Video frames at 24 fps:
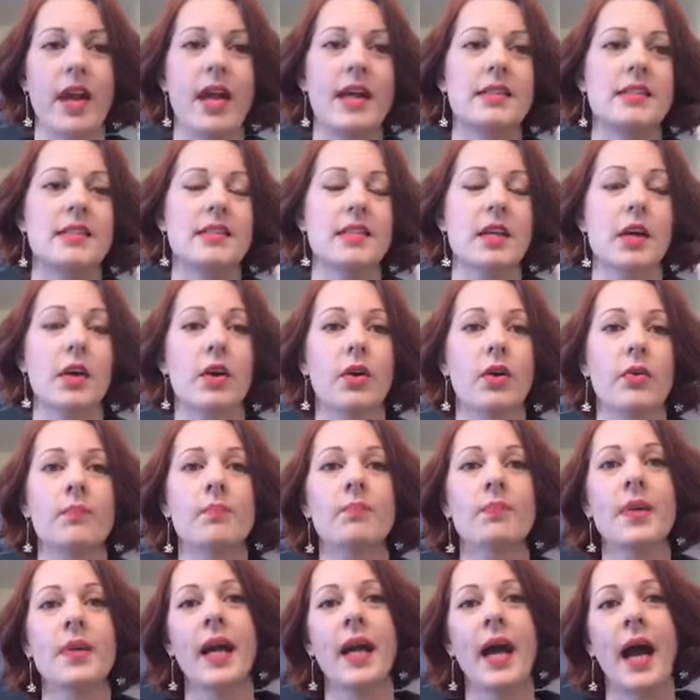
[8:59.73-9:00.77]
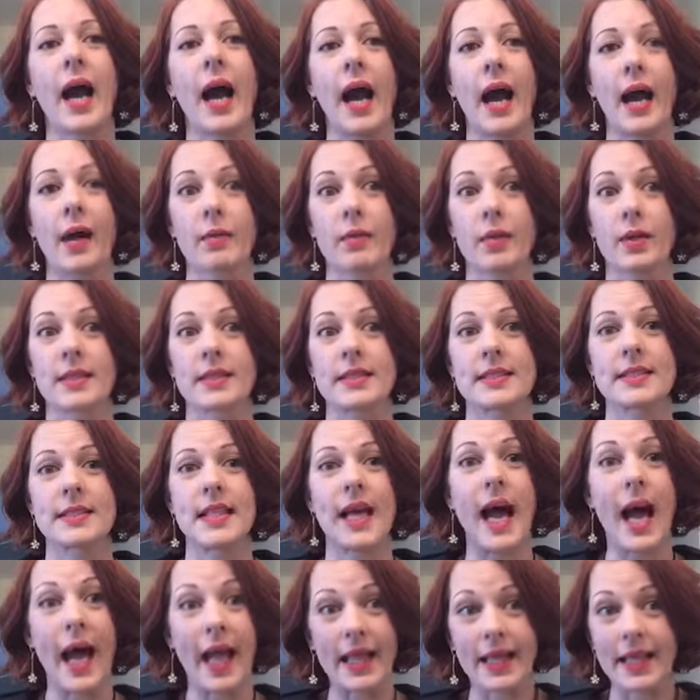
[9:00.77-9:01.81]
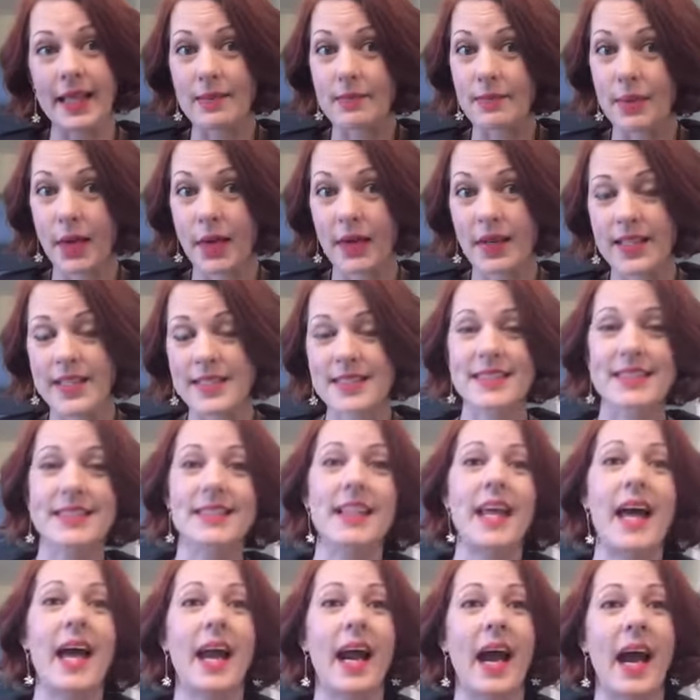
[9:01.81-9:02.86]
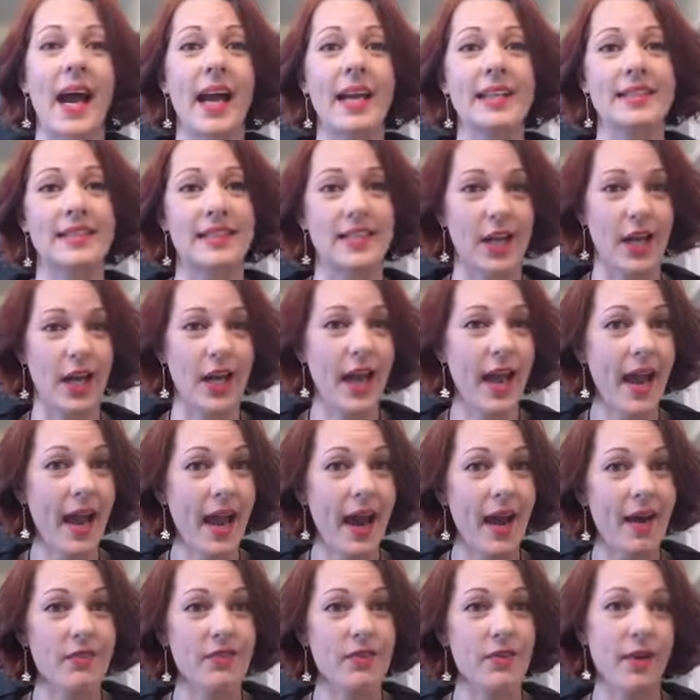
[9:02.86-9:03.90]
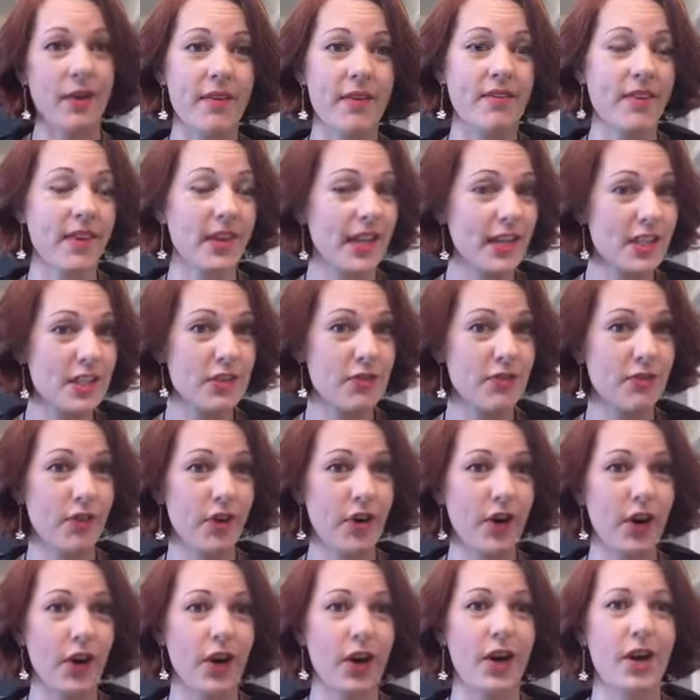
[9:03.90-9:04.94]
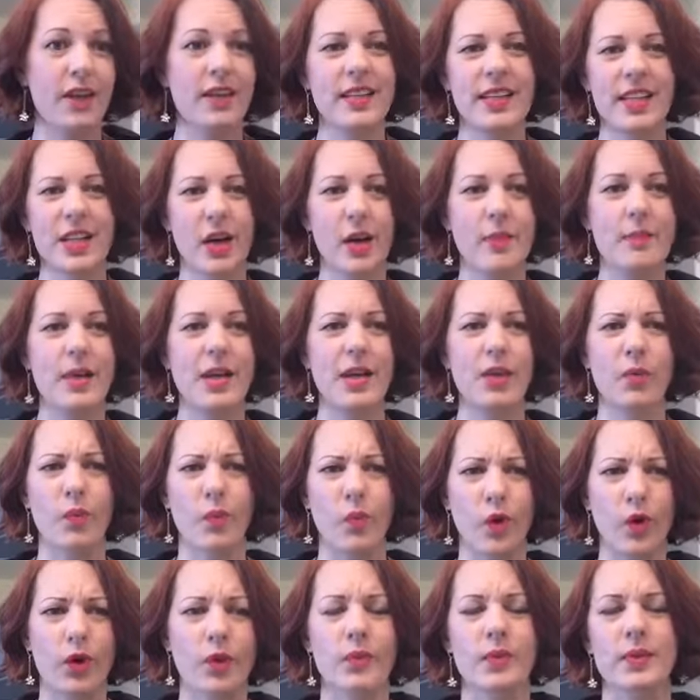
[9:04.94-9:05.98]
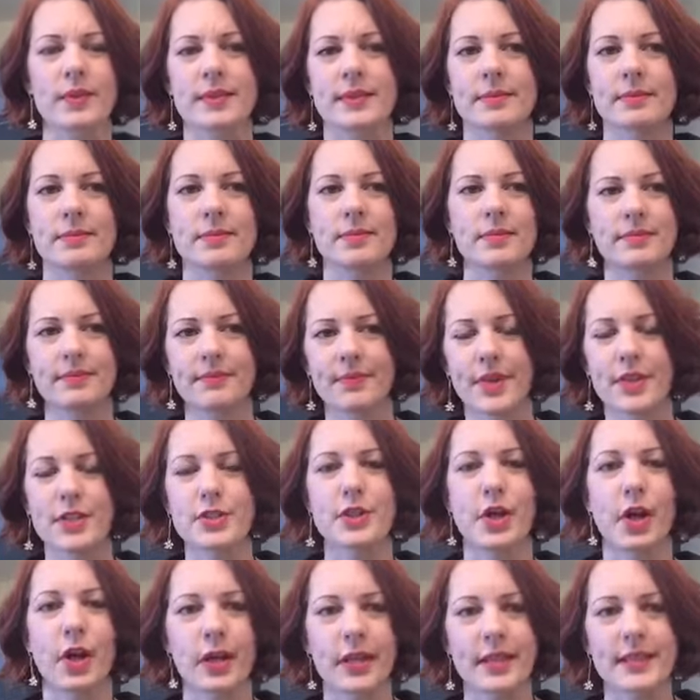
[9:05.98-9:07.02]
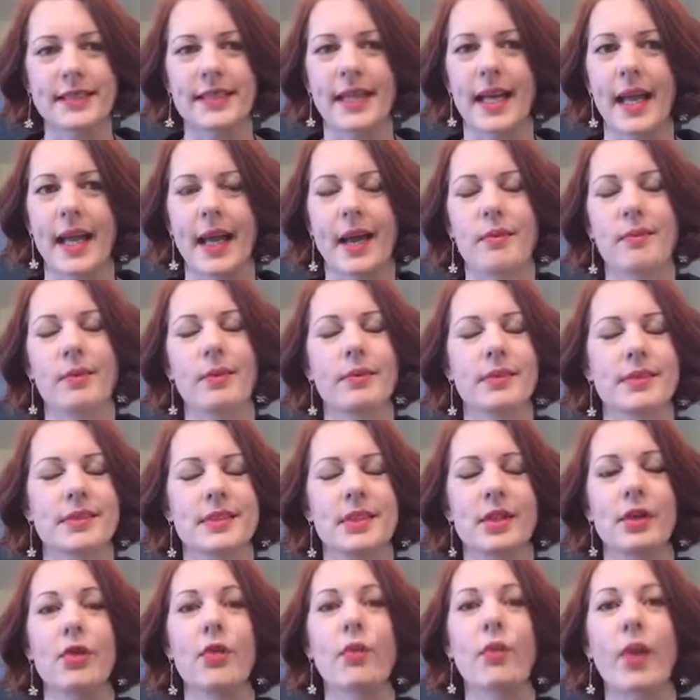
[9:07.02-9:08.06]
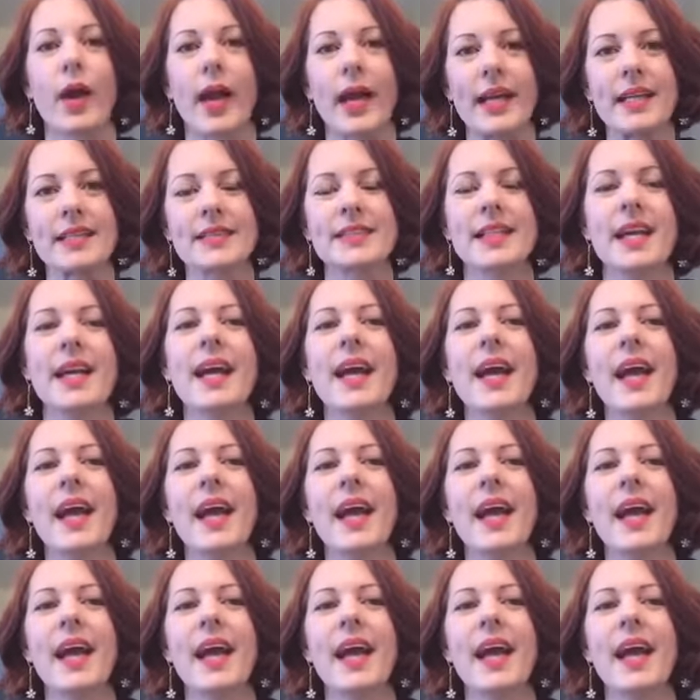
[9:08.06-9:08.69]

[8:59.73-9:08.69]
And so I was highly embarrassed that I did not have the foundation for her. And, you know, I made it work. Wasn't the darkest I have. It wasn't great.